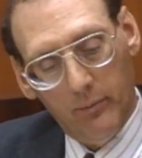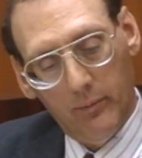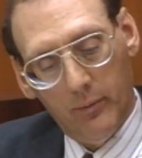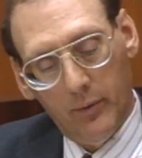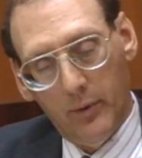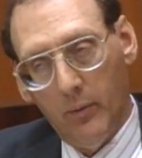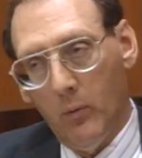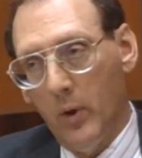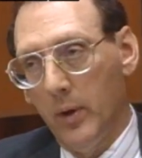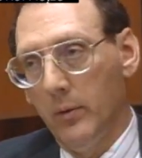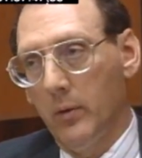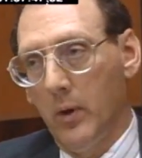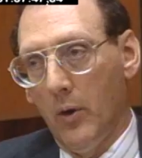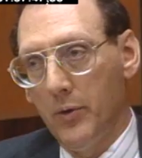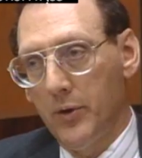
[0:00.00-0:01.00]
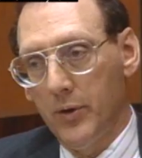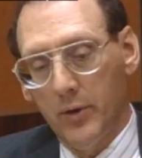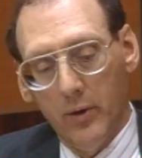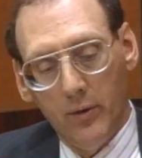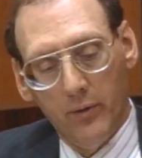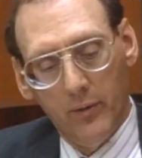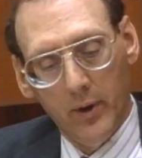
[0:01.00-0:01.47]
The one closest to
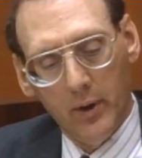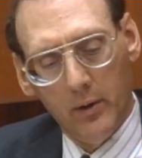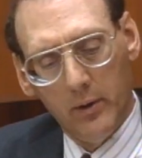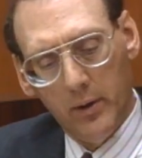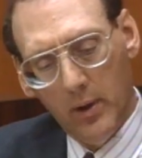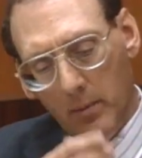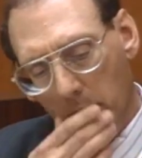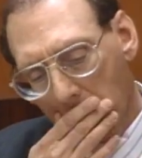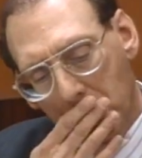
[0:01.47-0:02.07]
the fingertip.